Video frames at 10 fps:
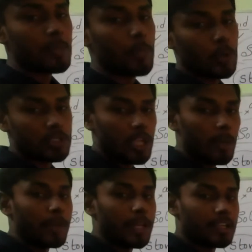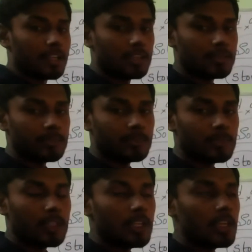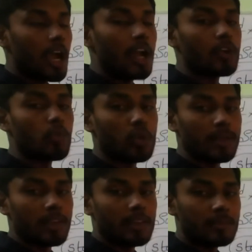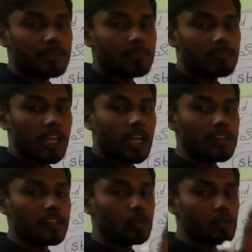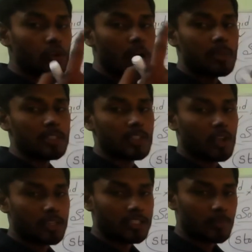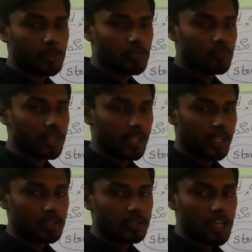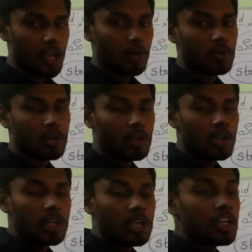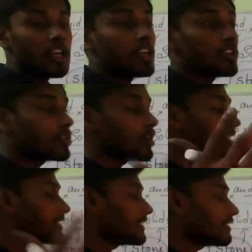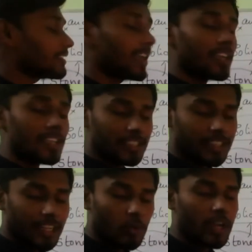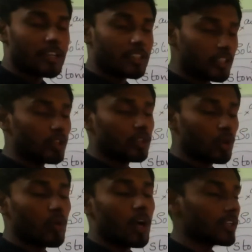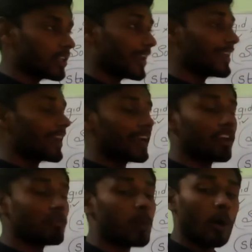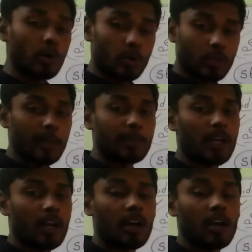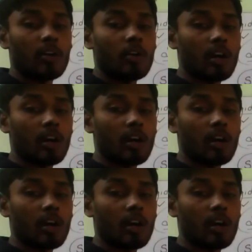suppose a brick and wood, they are the two common solids, suppose if we'll take. Now, so is it required? Do you want any kind of bowl to keep the